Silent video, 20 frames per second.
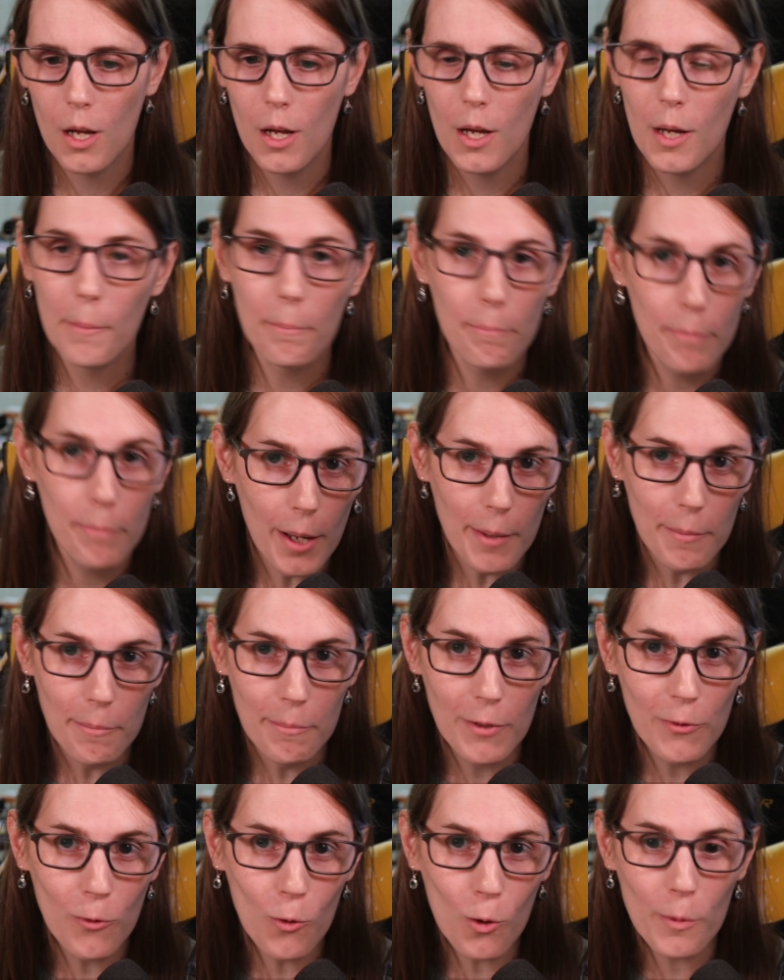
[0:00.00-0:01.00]
But before
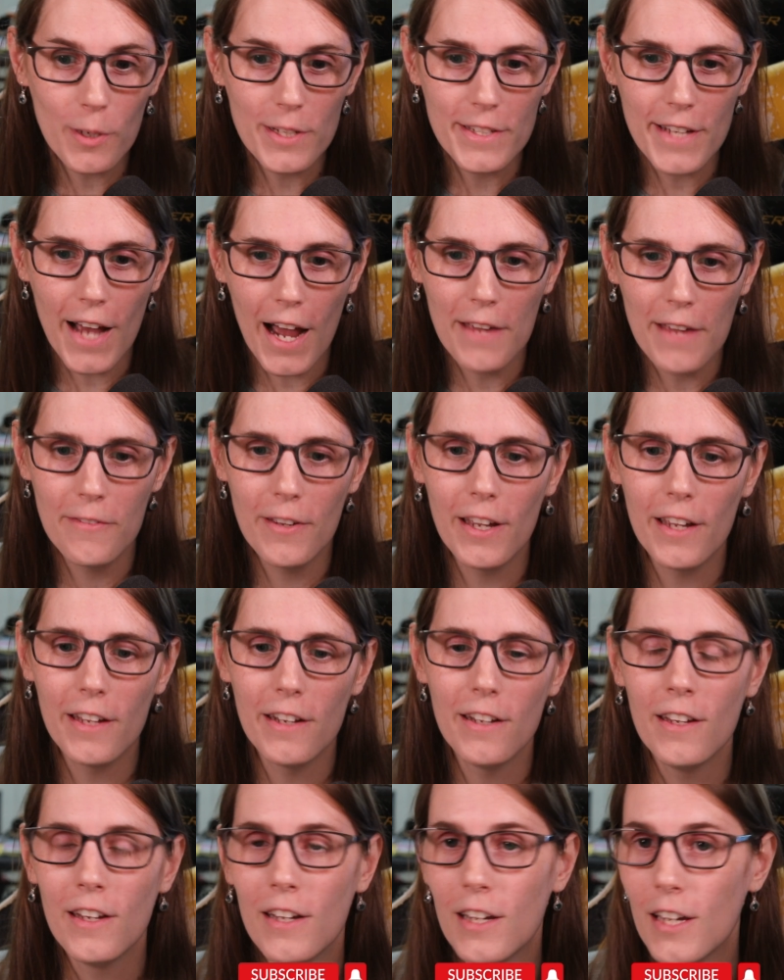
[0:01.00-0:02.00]
we dive in,
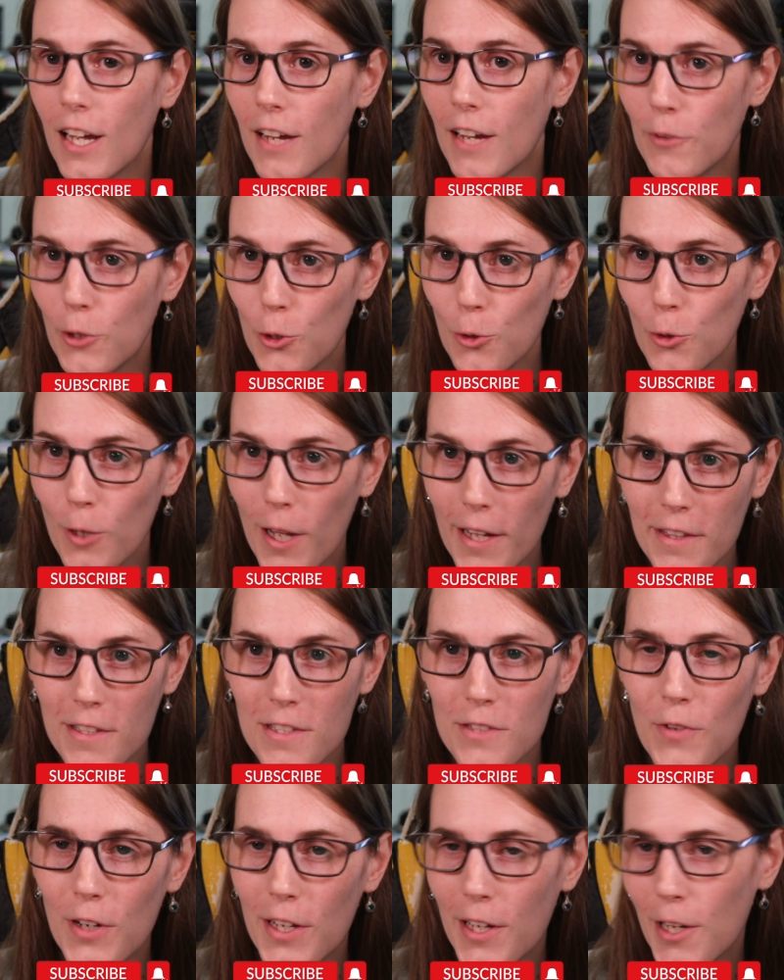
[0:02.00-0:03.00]
if you do like this
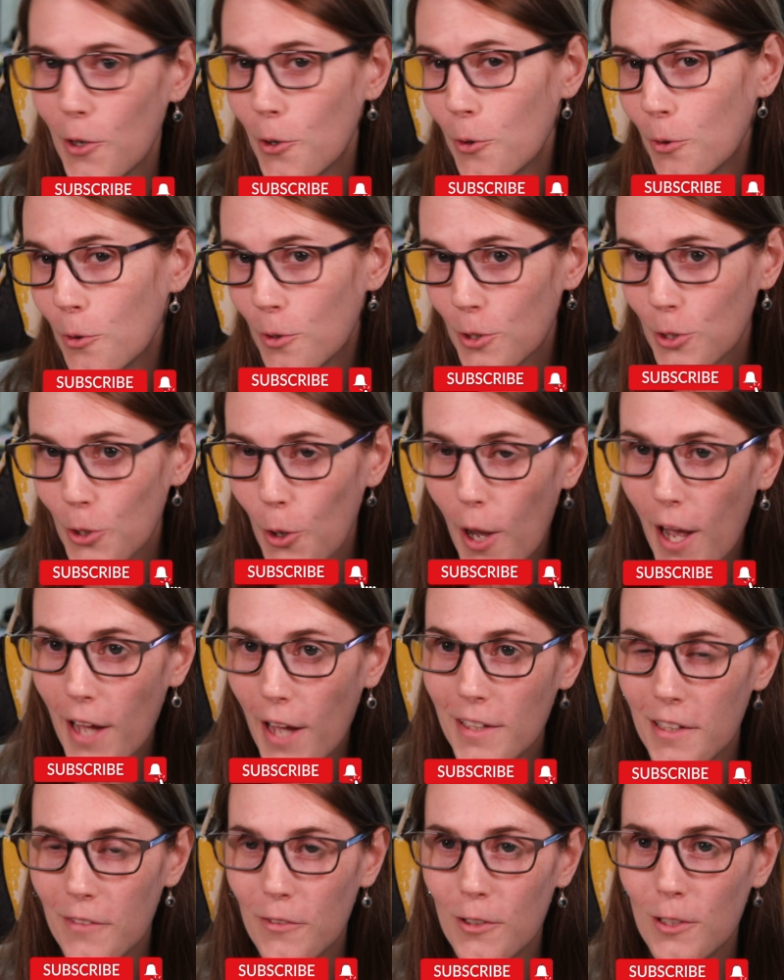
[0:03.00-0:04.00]
video, go ahead and give it
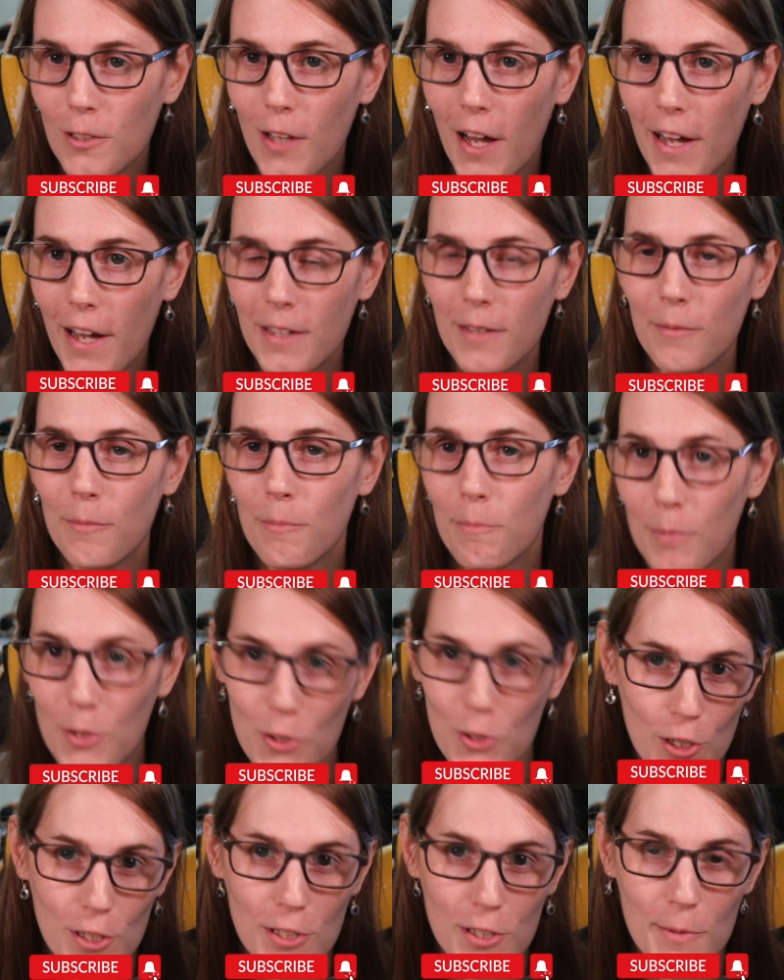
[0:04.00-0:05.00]
a like. Be sure to
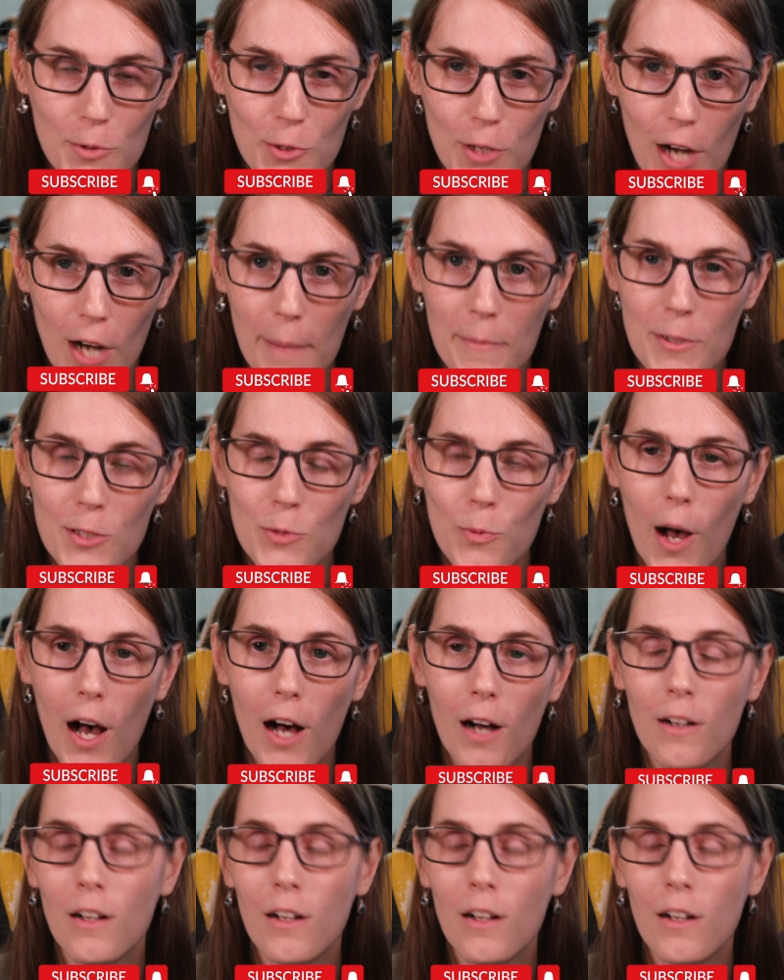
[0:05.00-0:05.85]
subscribe as well.